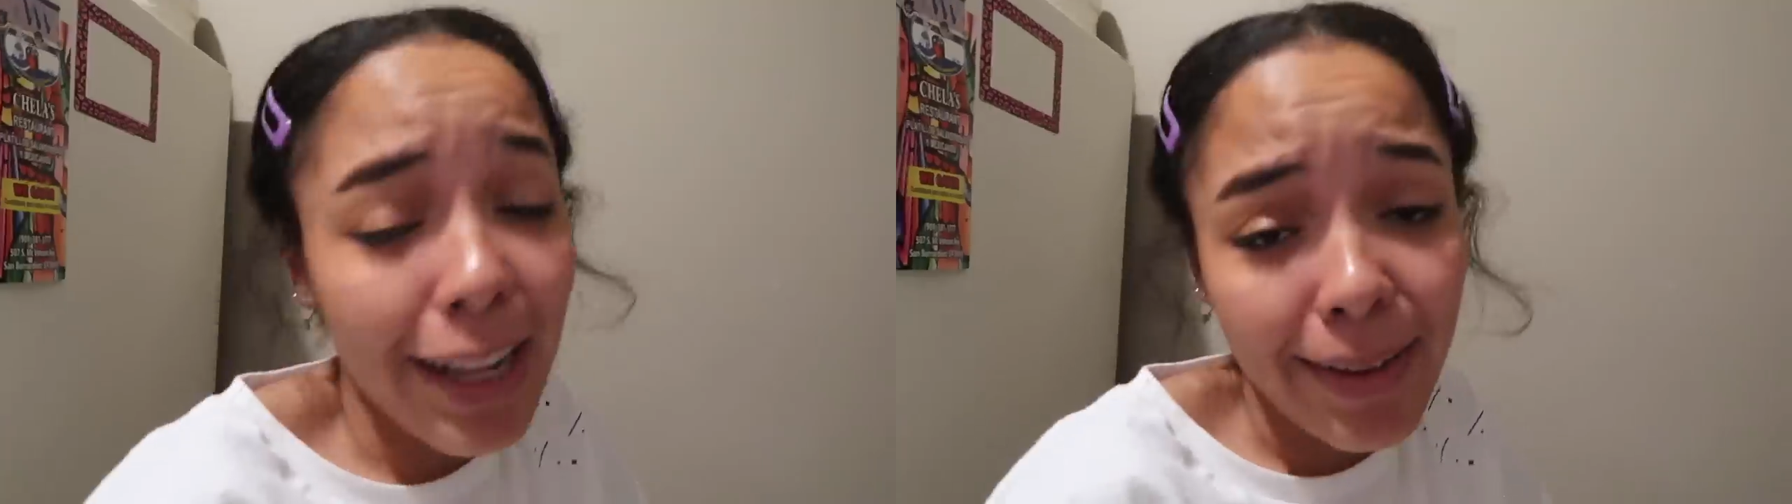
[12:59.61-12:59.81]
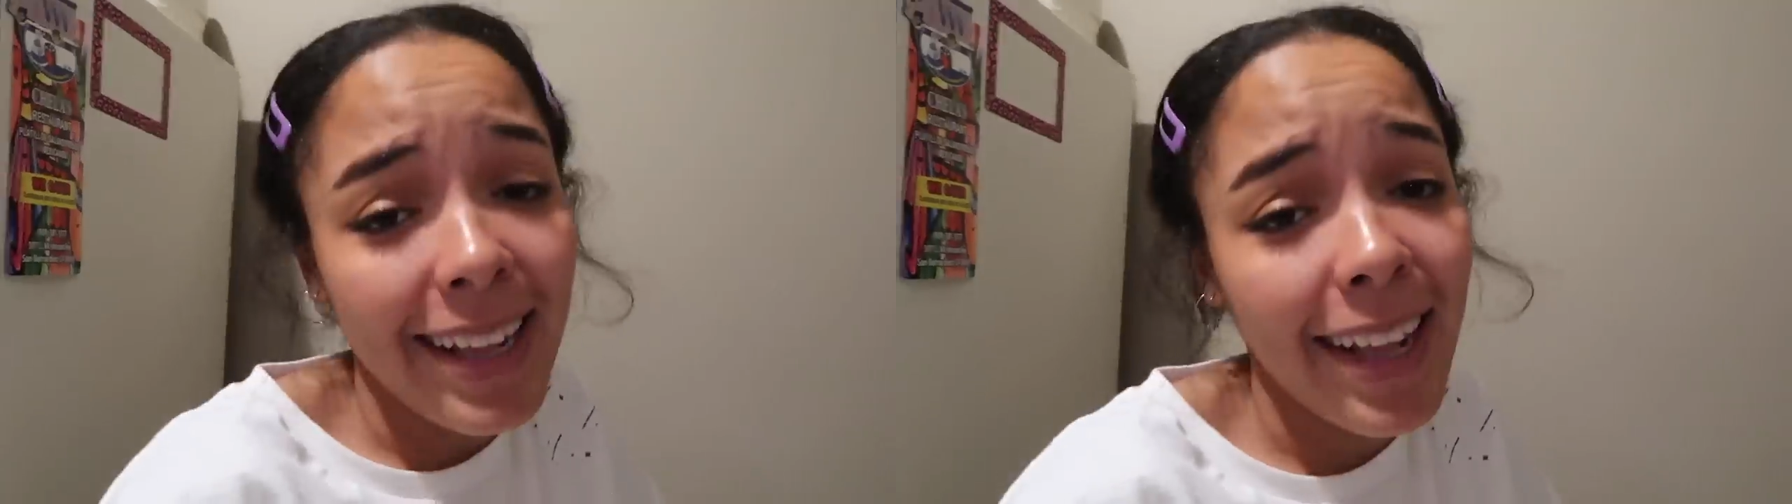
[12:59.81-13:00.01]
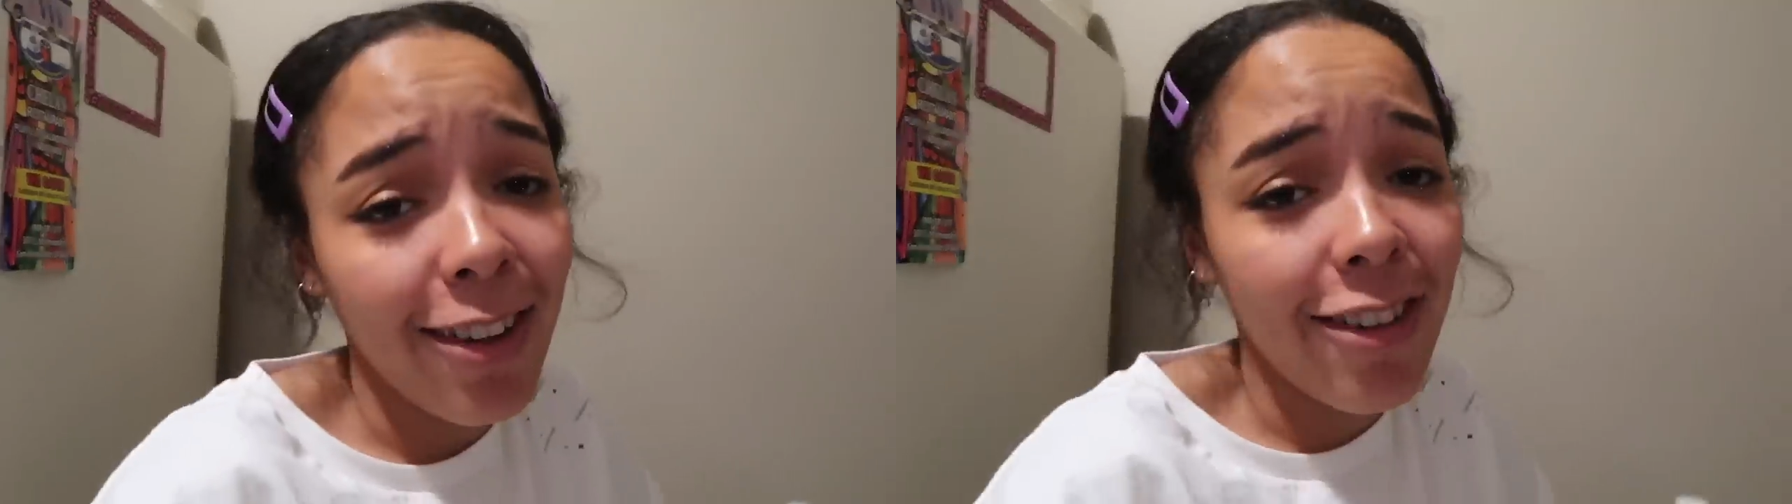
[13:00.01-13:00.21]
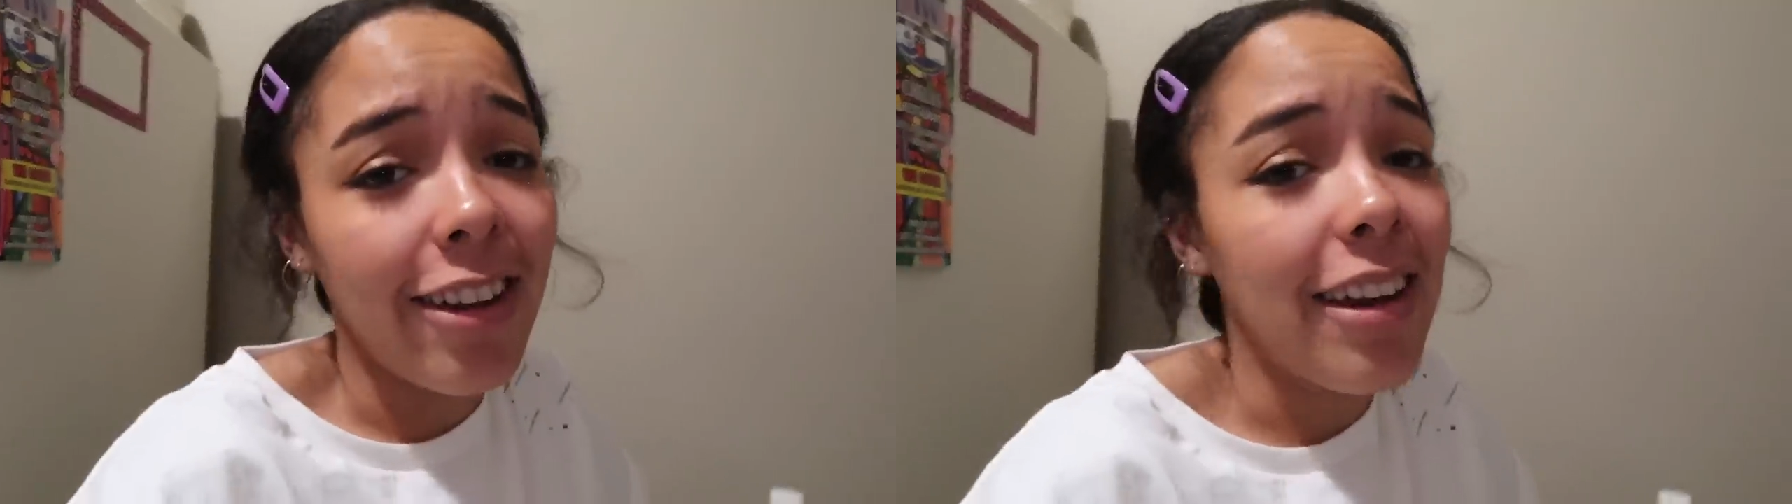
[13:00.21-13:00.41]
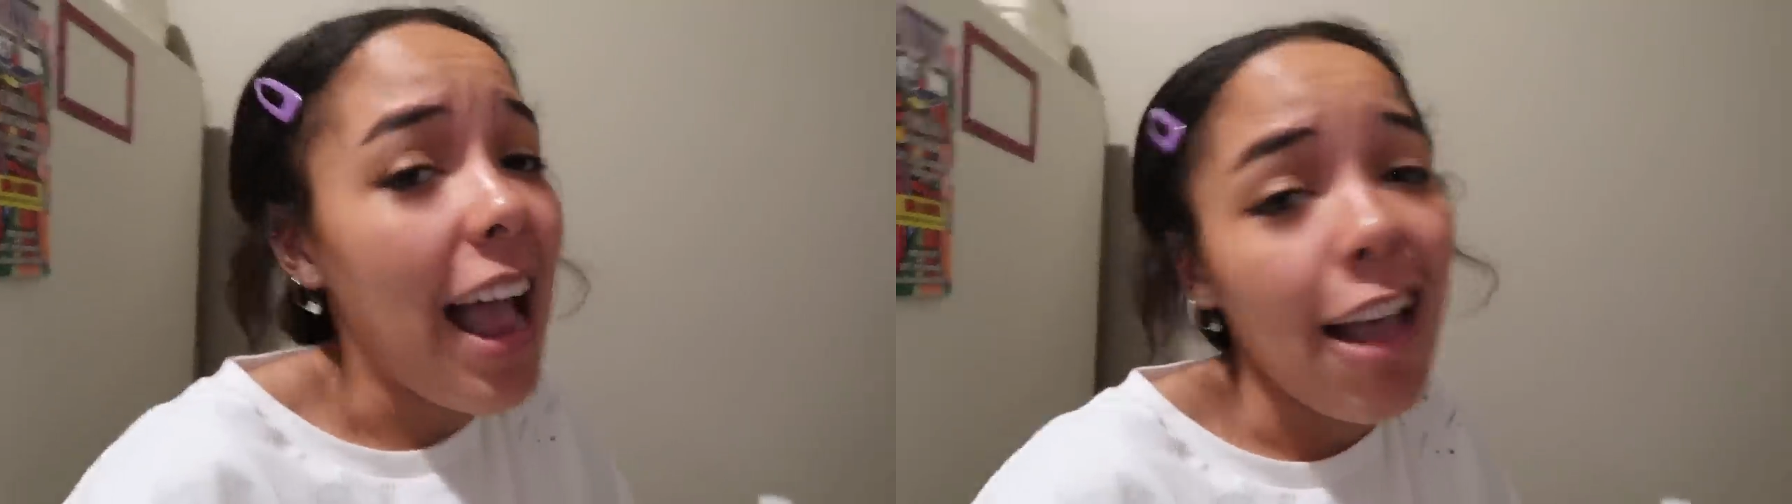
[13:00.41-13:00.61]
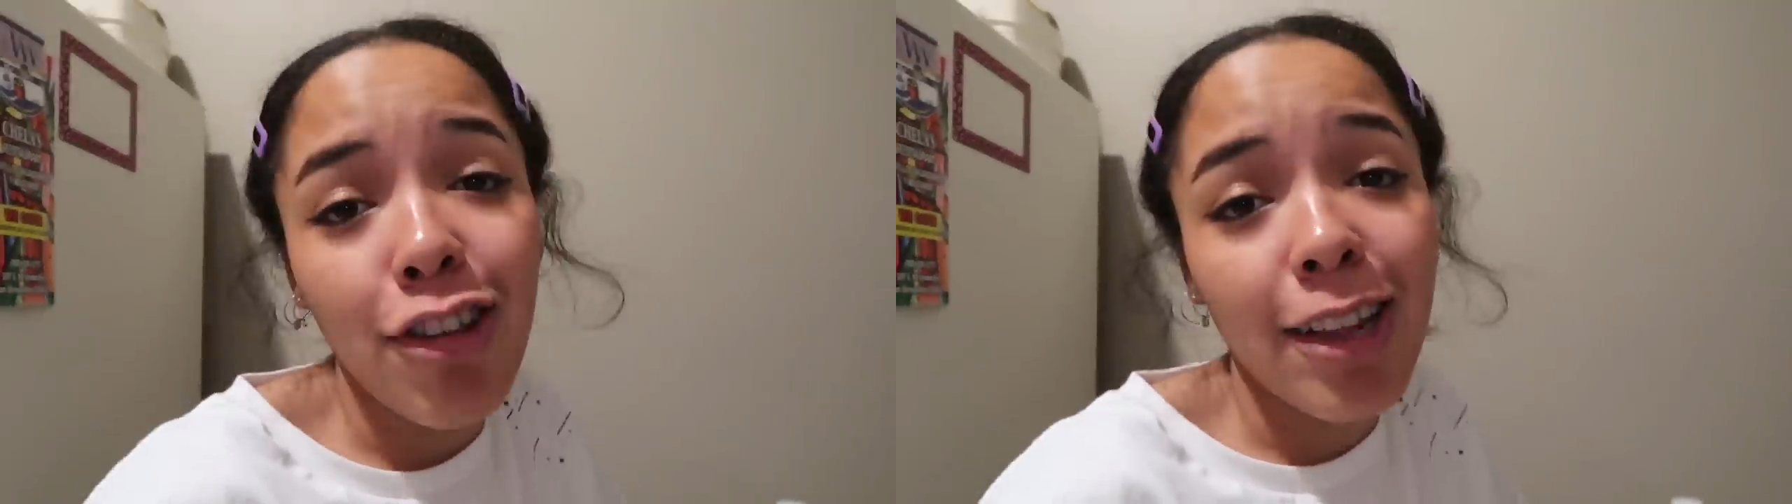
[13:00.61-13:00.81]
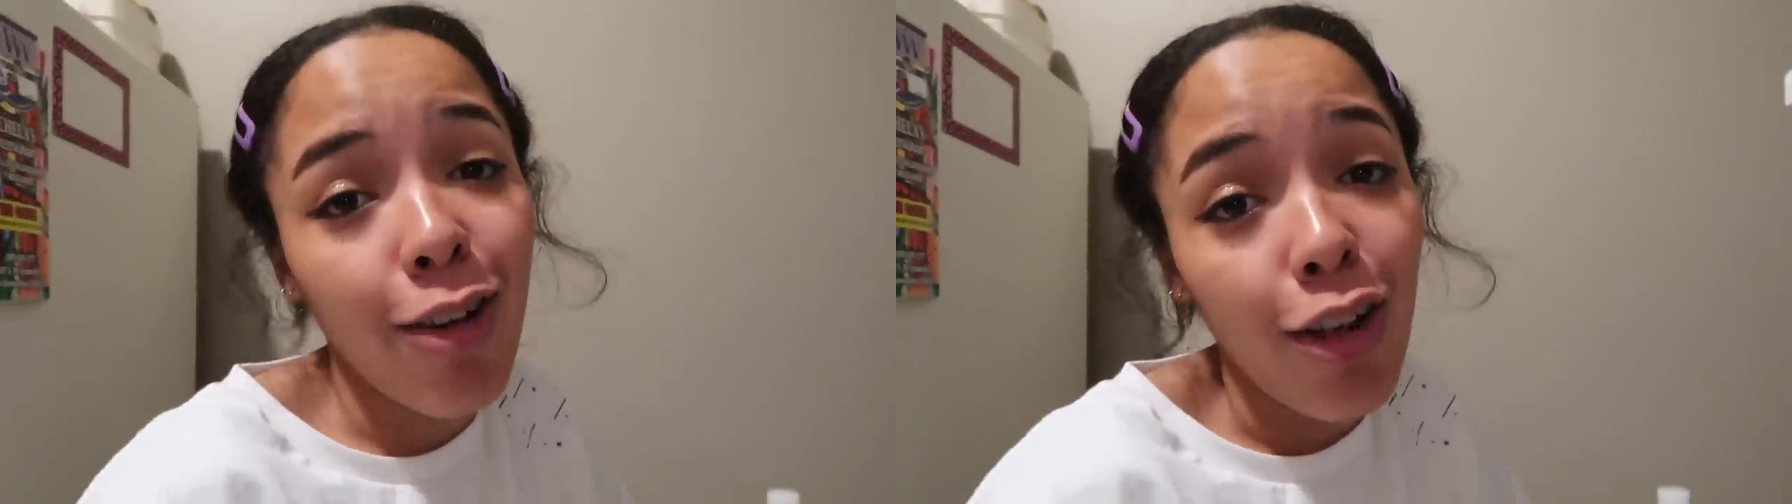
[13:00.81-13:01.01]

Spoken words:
That's why I sucked in. I just